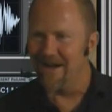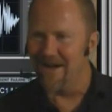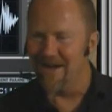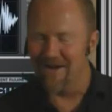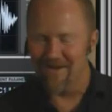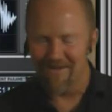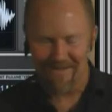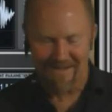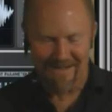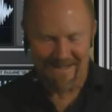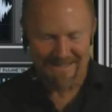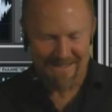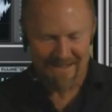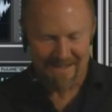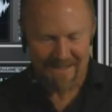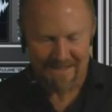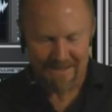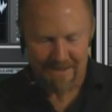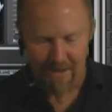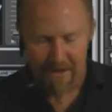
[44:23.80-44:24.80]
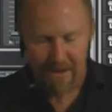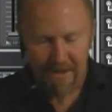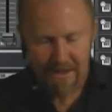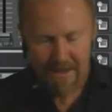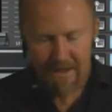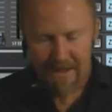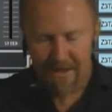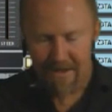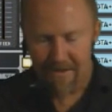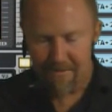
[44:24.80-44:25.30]
Oh well, let's go.
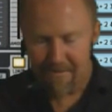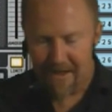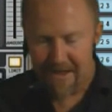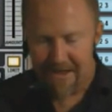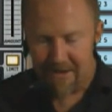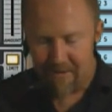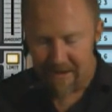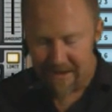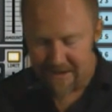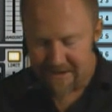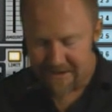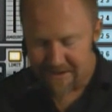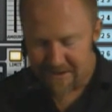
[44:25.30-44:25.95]
Anyway,